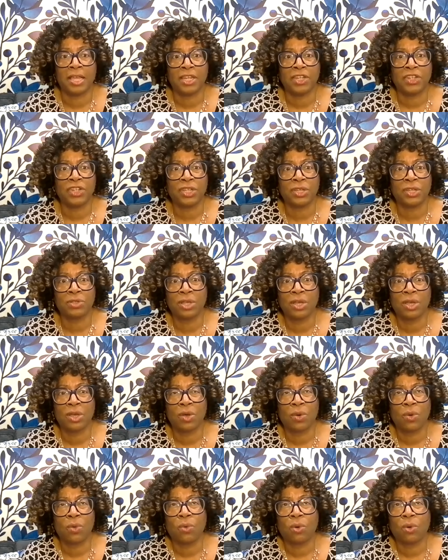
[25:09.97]
And she goes,
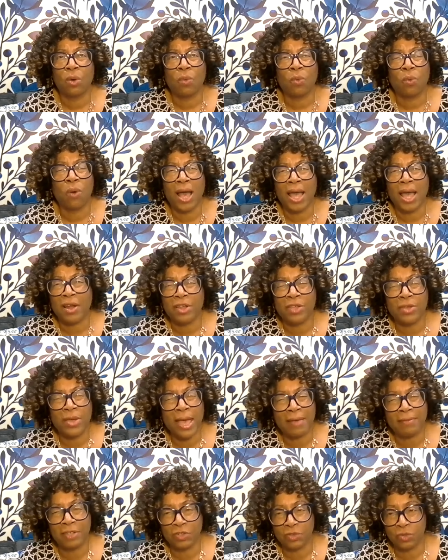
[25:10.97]
why are you
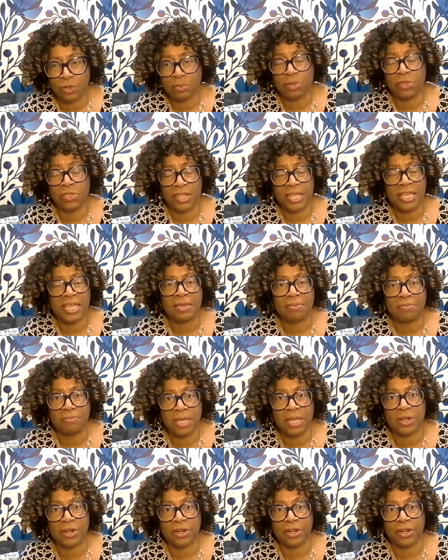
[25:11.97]
having trouble thinking
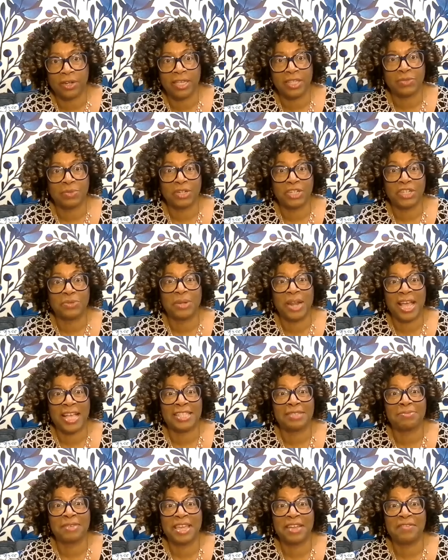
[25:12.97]
bigger? Is what she would
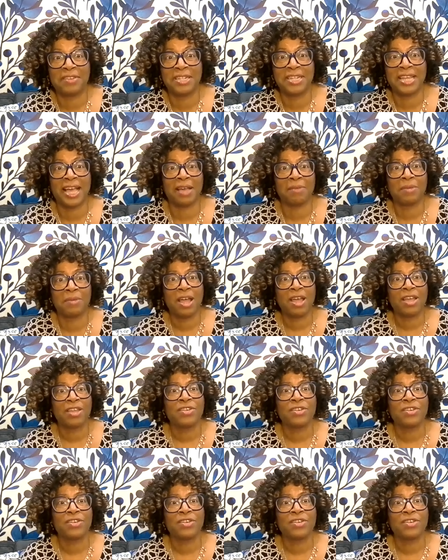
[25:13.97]
ask me every time.